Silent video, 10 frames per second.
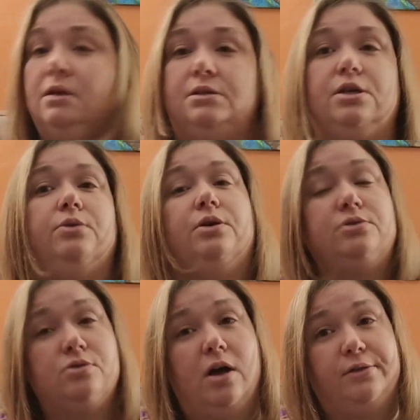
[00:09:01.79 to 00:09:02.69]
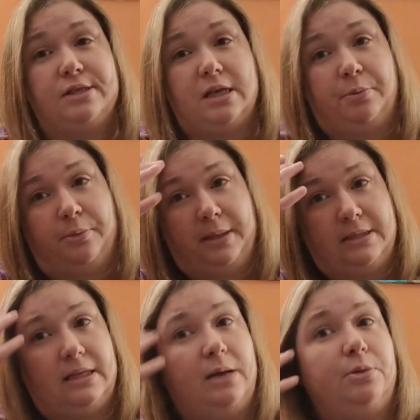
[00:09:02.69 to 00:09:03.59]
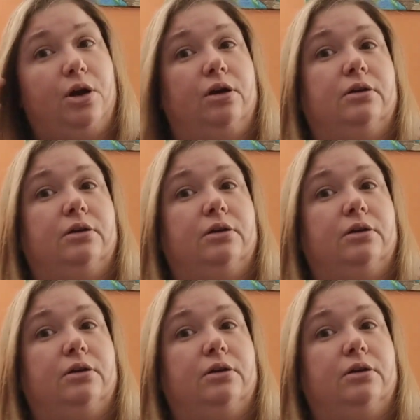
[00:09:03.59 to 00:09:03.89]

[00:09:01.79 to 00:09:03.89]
So those are all the supplements that I'm